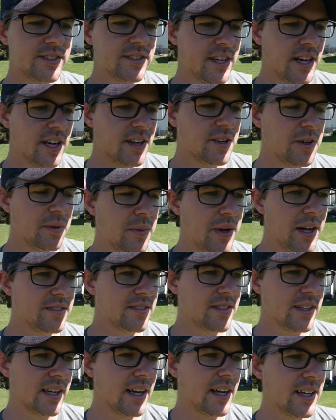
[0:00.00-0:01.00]
to tell you about
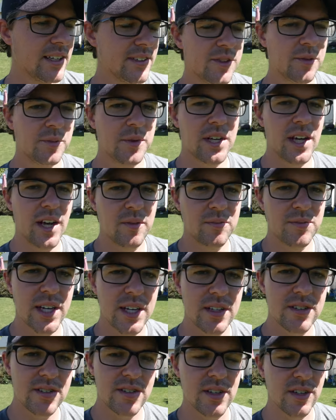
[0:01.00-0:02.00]
today, so many
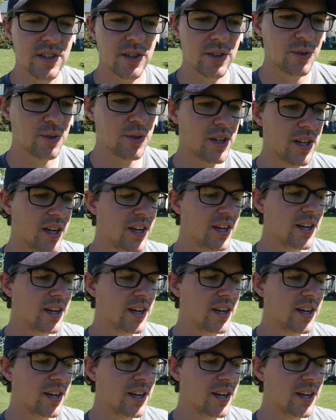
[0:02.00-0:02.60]
updates to do